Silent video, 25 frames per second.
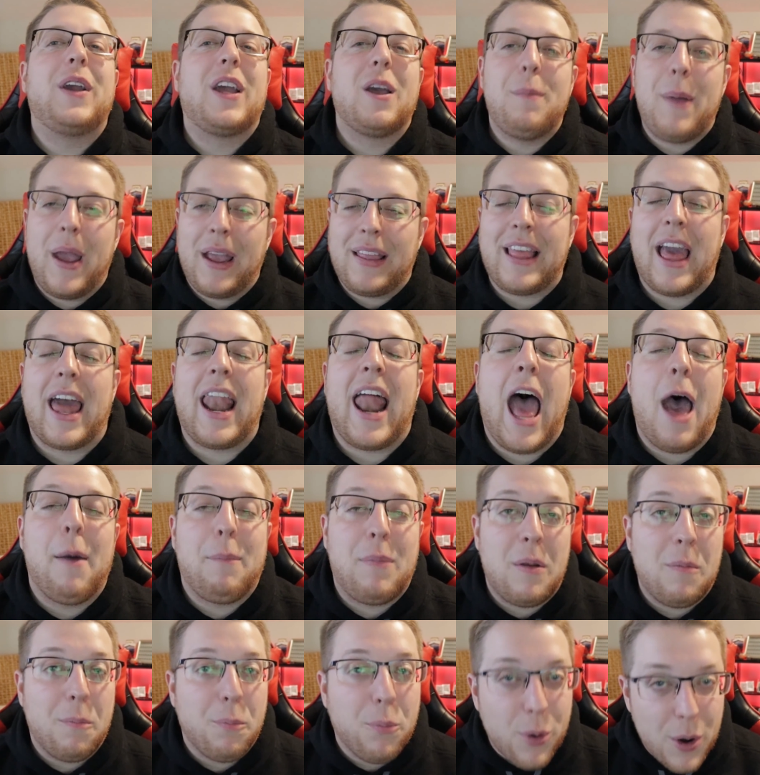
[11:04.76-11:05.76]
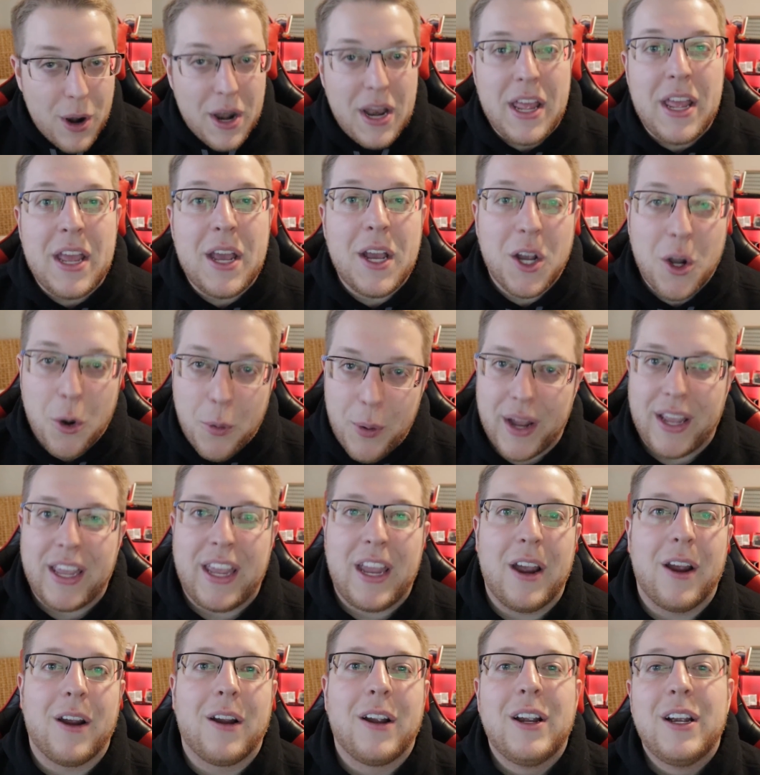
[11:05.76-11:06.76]
we can make that happen pretty quick
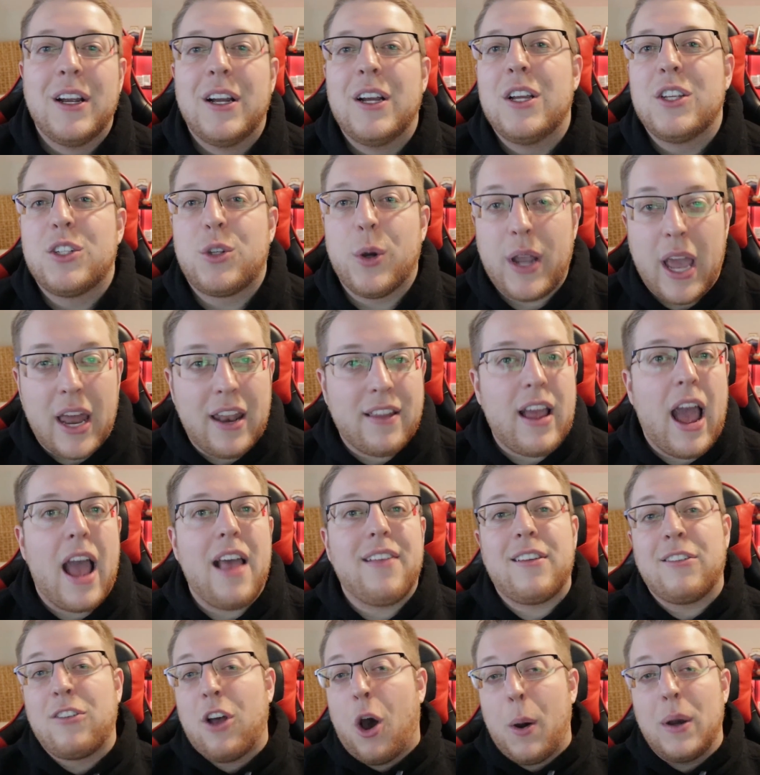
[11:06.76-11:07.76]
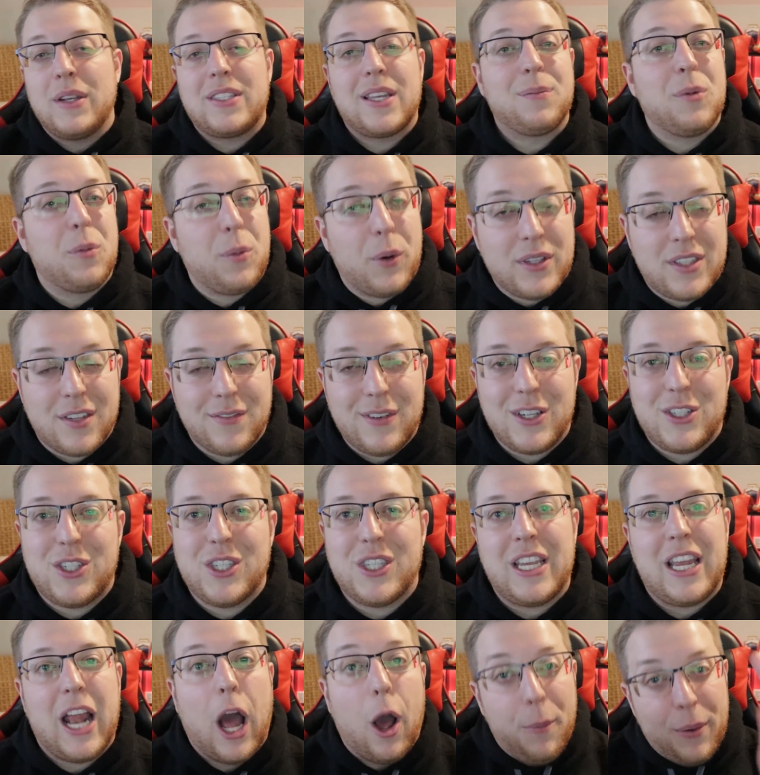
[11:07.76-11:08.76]
here. So again, guys, as always, I'm your boy
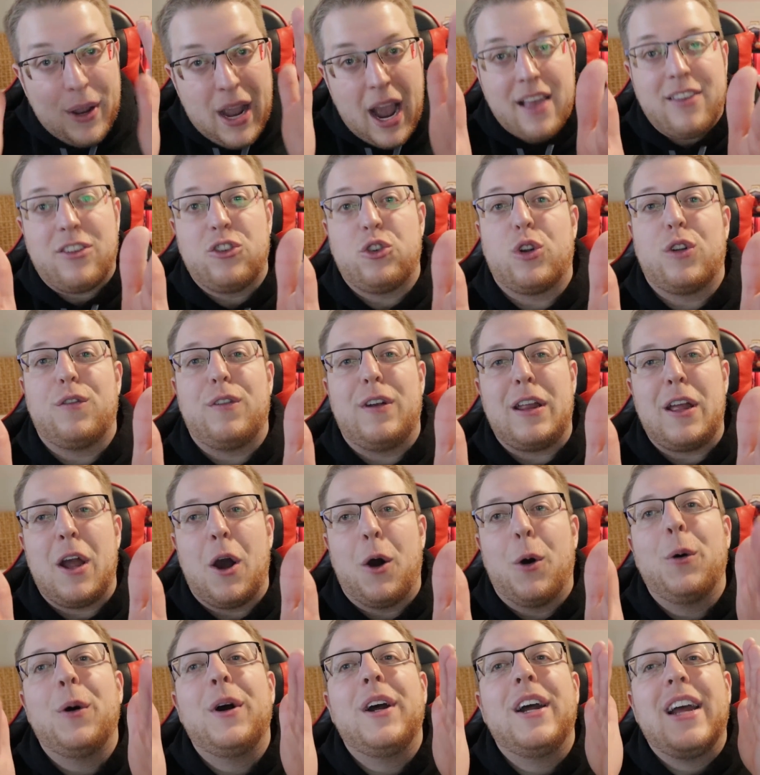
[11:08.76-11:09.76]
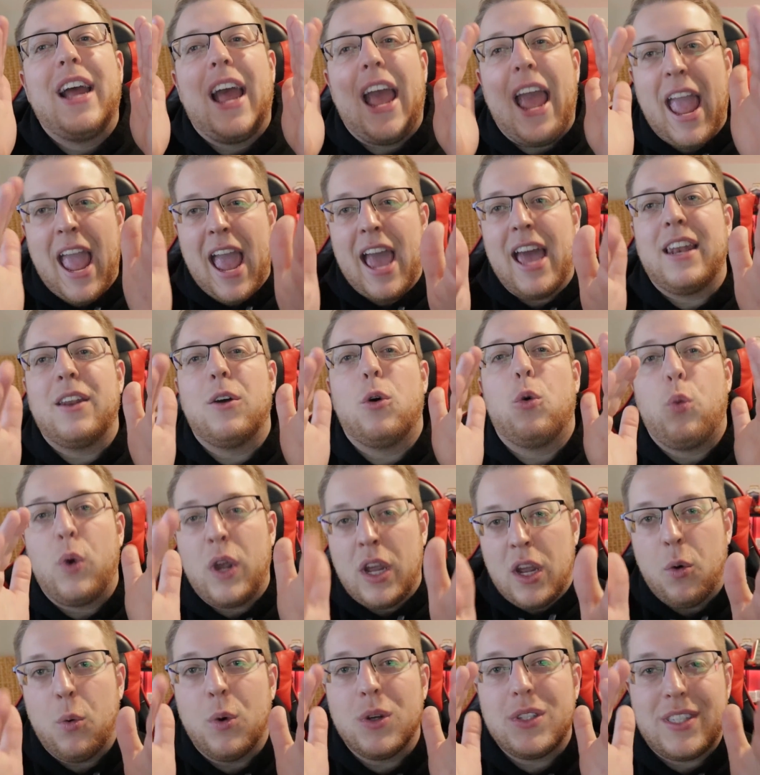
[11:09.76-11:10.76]
Salvation Elite. I hope you guys enjoyed the video, and
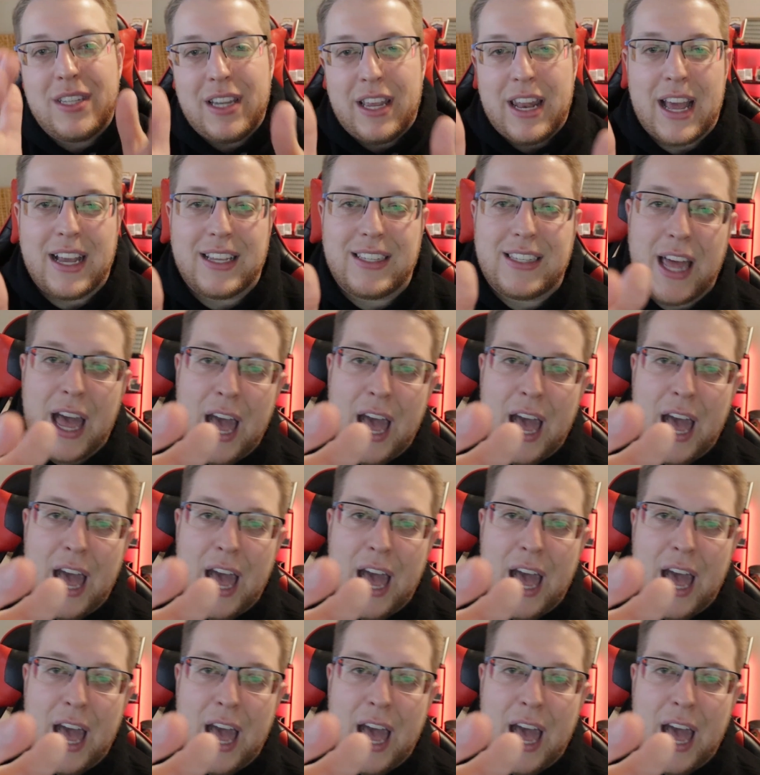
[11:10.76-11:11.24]
we will see you next